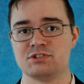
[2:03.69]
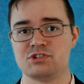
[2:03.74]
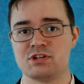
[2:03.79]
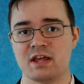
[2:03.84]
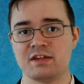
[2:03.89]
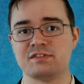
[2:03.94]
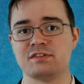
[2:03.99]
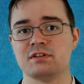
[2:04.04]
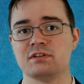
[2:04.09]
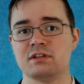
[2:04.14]

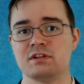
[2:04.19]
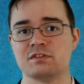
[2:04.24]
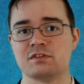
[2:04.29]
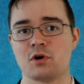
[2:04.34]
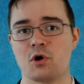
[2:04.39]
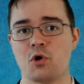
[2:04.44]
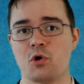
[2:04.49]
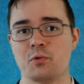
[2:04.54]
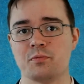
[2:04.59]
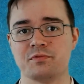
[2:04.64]
chasing these
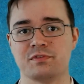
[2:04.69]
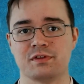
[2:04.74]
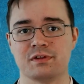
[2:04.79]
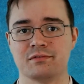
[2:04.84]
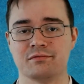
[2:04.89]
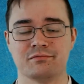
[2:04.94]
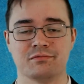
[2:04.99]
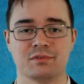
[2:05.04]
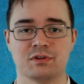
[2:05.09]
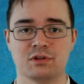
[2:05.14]
homes,
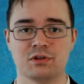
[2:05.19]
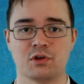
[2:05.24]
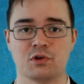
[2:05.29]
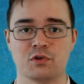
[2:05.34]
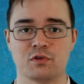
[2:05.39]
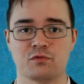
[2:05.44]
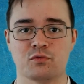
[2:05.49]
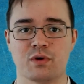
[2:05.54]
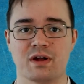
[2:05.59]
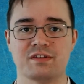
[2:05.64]
and
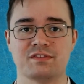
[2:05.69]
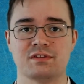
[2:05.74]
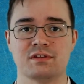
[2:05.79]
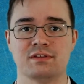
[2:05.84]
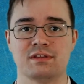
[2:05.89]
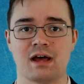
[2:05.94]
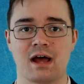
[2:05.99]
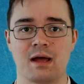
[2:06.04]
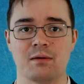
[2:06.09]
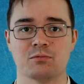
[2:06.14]
you've
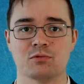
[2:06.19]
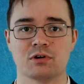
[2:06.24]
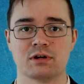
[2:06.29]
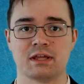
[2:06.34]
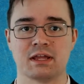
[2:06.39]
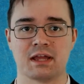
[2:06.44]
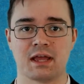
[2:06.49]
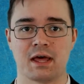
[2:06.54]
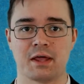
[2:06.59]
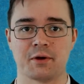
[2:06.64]
wasted time
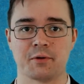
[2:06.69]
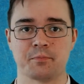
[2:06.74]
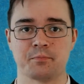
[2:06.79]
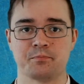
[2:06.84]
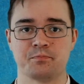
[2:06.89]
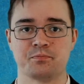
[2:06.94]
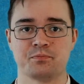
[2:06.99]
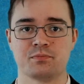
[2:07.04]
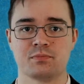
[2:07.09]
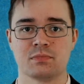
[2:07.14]
looking at
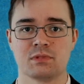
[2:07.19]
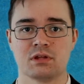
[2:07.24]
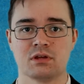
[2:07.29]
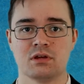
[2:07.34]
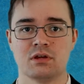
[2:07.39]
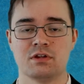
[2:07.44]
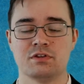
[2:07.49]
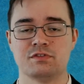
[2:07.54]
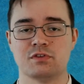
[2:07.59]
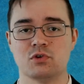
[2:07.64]
them.
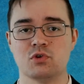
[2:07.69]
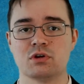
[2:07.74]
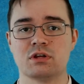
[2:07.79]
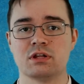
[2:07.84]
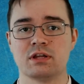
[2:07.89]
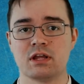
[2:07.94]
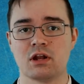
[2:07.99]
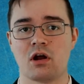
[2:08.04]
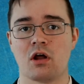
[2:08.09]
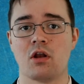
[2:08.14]
So you
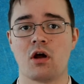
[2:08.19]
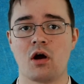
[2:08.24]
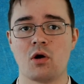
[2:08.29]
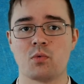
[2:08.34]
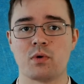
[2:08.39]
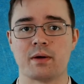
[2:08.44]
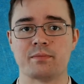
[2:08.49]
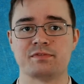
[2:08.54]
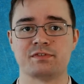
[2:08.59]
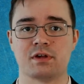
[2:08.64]
can get on
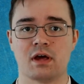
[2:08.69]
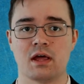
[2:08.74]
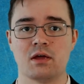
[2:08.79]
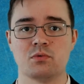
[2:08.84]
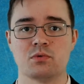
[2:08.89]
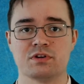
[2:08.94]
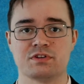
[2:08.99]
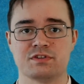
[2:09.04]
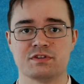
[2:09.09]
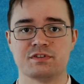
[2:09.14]
our
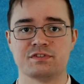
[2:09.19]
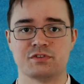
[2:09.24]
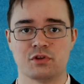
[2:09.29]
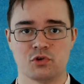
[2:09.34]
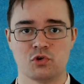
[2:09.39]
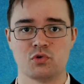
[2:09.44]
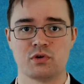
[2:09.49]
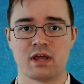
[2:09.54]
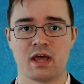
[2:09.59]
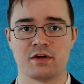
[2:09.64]
website, which is the
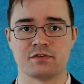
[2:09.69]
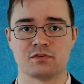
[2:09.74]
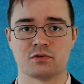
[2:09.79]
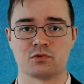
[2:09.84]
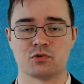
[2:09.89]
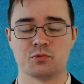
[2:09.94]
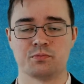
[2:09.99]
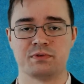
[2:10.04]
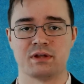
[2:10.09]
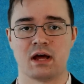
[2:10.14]

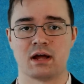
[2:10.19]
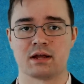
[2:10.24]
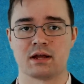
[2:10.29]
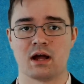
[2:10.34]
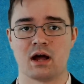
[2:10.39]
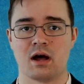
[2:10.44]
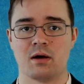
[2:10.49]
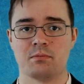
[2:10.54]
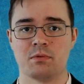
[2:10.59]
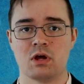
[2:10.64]

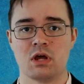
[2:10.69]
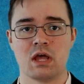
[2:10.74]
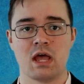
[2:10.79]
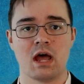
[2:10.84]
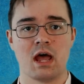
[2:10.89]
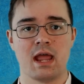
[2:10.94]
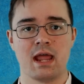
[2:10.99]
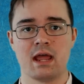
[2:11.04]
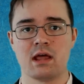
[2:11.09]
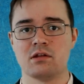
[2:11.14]
newcastlegroup.com,
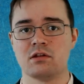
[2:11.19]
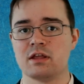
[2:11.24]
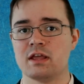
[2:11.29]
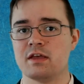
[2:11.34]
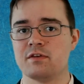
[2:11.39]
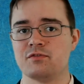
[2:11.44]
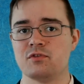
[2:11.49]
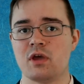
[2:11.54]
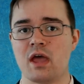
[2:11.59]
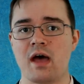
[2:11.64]
and
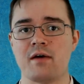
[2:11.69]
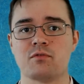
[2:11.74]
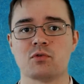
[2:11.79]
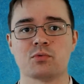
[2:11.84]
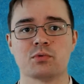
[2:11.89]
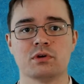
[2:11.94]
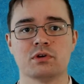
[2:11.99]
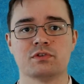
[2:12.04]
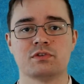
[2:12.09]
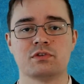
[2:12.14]
if you have a
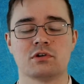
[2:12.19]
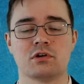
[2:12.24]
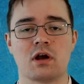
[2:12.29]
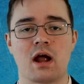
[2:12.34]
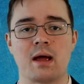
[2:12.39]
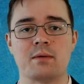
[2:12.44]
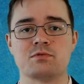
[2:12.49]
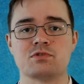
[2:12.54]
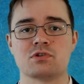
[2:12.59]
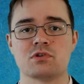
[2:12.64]

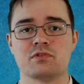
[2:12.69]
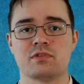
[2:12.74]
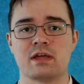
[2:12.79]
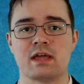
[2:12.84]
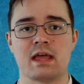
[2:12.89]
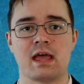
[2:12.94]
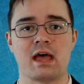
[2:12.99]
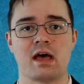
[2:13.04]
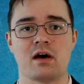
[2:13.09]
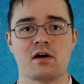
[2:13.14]
realtor, I'm sure
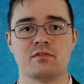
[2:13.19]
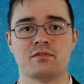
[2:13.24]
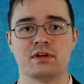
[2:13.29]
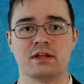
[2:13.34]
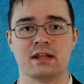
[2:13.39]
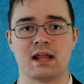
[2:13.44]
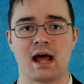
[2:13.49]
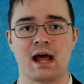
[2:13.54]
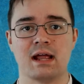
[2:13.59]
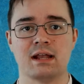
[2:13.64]
they have
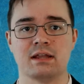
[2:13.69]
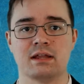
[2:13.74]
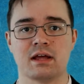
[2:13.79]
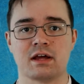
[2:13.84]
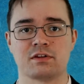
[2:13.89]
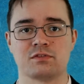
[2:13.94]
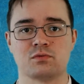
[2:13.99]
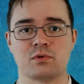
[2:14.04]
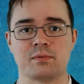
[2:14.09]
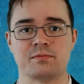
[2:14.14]
an
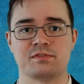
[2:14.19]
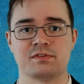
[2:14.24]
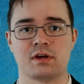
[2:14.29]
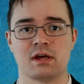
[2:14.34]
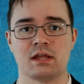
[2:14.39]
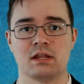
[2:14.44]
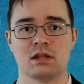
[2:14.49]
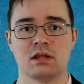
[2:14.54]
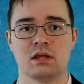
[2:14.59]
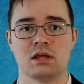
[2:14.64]
IDX
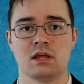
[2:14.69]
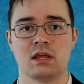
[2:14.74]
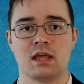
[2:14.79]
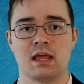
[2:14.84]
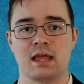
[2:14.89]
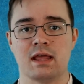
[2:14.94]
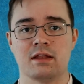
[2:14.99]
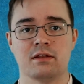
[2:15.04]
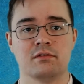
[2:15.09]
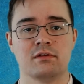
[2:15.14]
website,
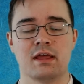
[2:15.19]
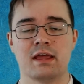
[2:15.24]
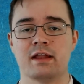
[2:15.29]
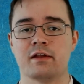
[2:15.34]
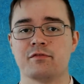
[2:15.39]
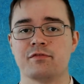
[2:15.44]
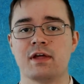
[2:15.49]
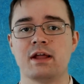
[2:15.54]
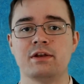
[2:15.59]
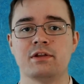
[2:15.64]
and
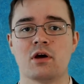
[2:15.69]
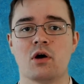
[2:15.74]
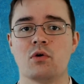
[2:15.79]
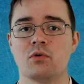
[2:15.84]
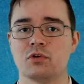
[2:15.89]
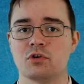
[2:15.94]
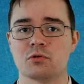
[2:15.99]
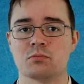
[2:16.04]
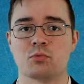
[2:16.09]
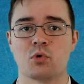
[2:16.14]
if they
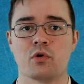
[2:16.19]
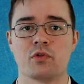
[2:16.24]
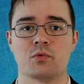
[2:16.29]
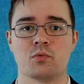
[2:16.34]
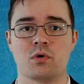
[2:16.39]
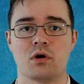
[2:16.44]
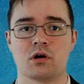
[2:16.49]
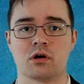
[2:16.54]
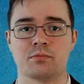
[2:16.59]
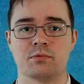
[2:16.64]
don't, you're more
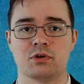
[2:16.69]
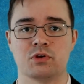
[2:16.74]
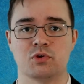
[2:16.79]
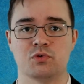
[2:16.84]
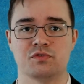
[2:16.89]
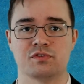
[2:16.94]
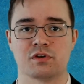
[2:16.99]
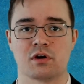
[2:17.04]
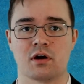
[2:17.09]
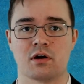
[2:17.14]
than welcome to
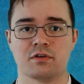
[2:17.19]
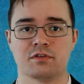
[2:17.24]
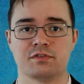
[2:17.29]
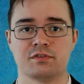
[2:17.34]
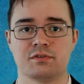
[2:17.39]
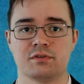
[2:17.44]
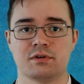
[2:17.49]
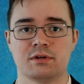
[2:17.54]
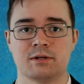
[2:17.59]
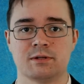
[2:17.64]
use
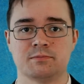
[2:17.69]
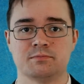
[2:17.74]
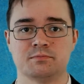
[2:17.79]
ours.